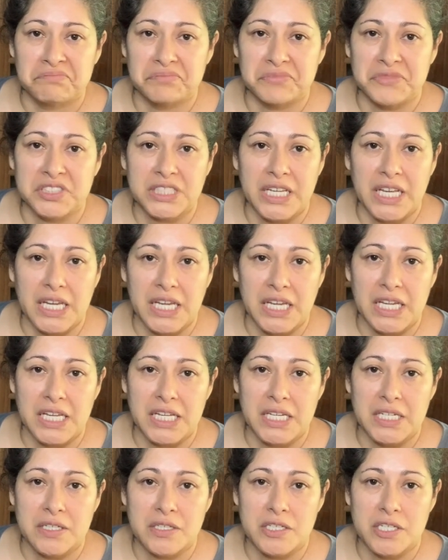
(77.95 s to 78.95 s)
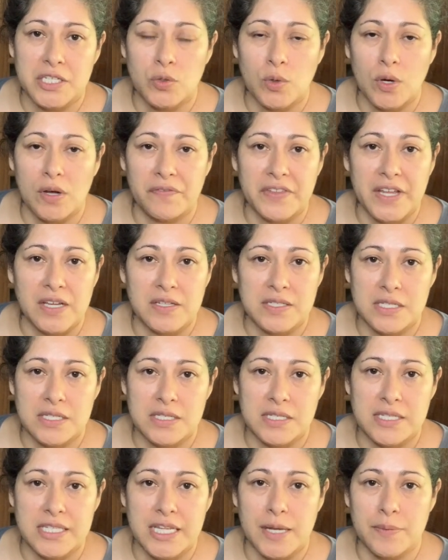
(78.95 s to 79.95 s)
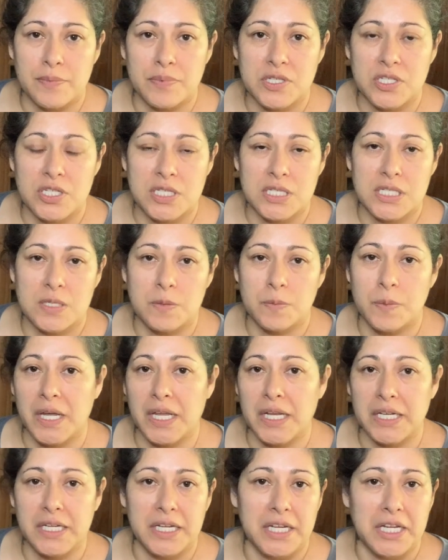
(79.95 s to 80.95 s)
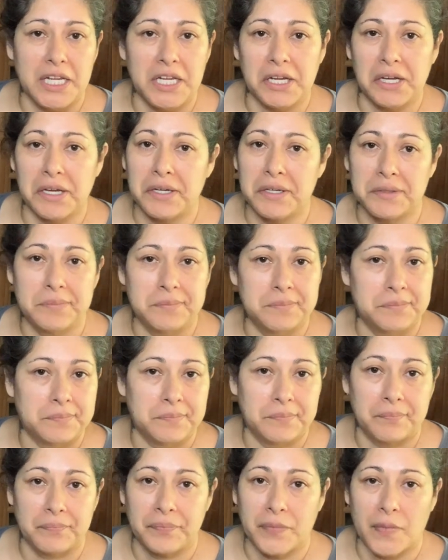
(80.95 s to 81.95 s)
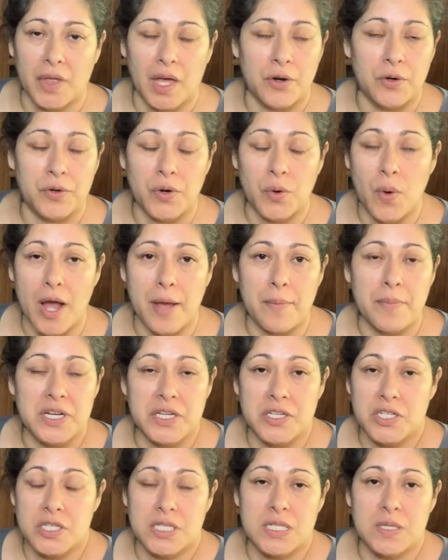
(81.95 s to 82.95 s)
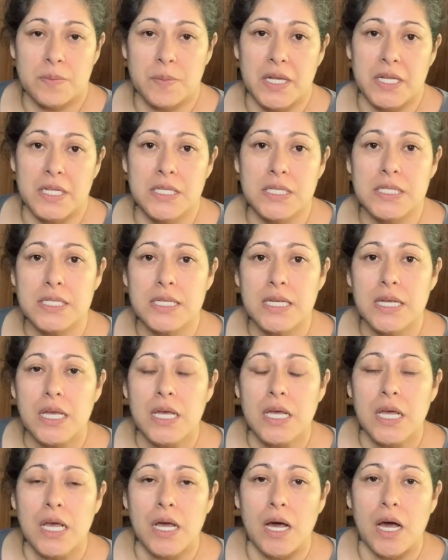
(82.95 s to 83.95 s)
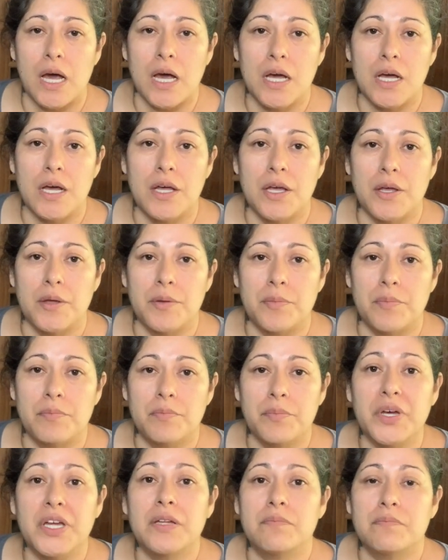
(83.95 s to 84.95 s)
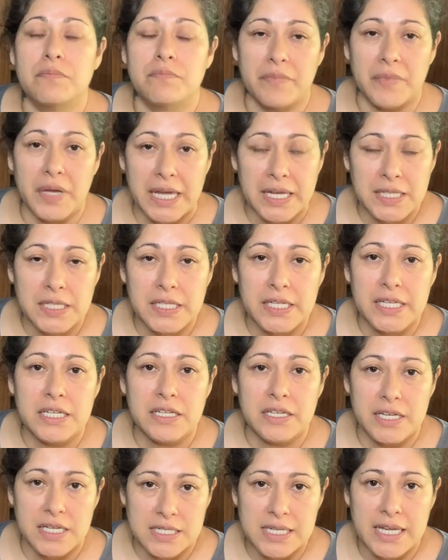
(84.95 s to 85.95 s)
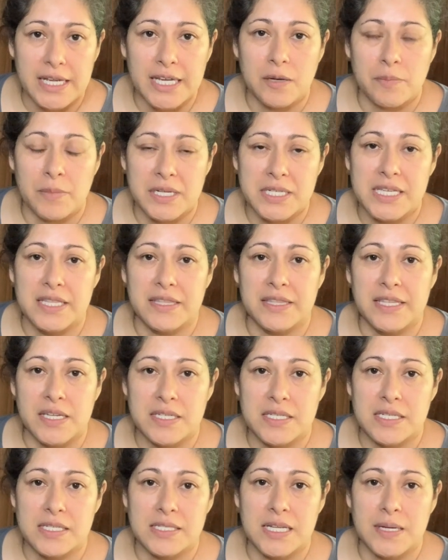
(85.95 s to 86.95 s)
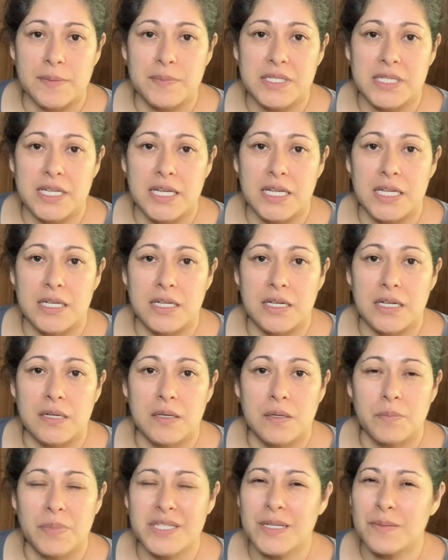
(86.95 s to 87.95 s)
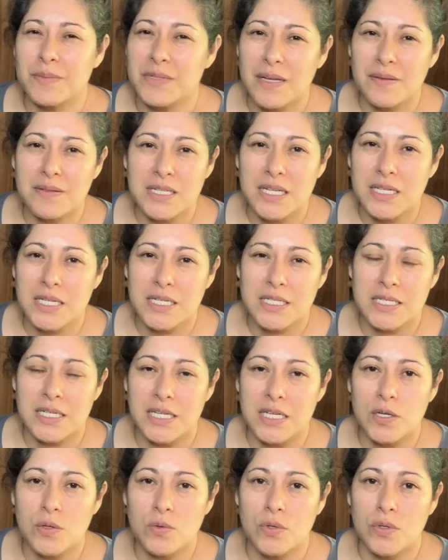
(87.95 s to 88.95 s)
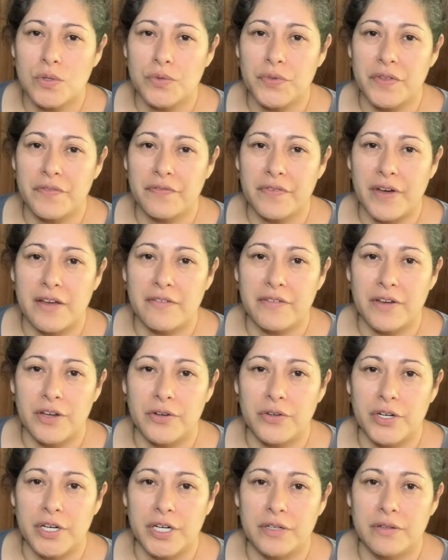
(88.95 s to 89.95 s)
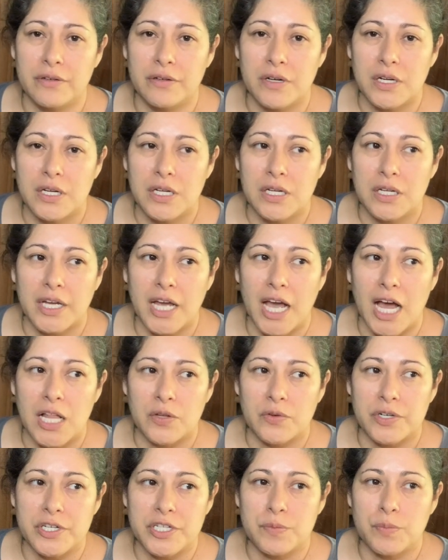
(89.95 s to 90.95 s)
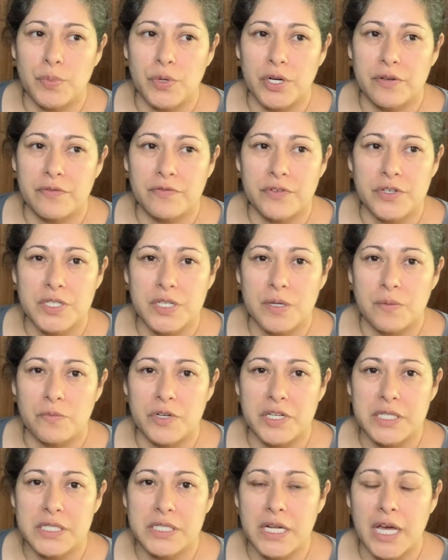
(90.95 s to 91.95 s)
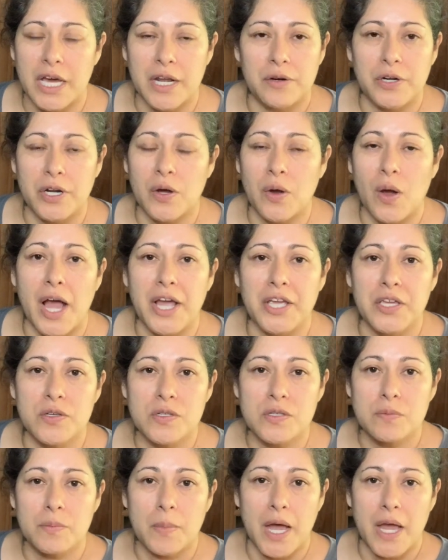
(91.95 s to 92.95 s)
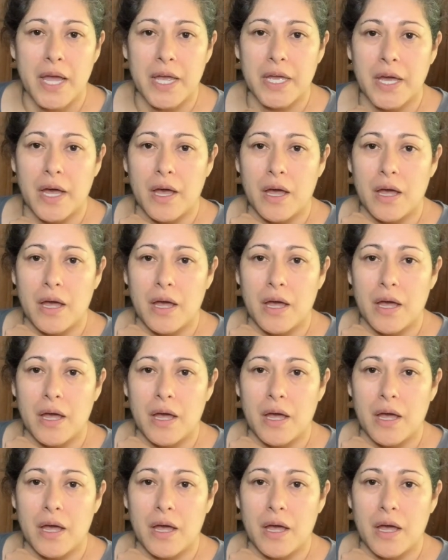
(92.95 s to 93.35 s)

10 to 12,000 steps, just depending. I don't know why, but it just depends. But mainly, yes, I get my 10,000 steps in, but sometimes that doesn't equal the 500 calories burned for some reason. I don't know. I use my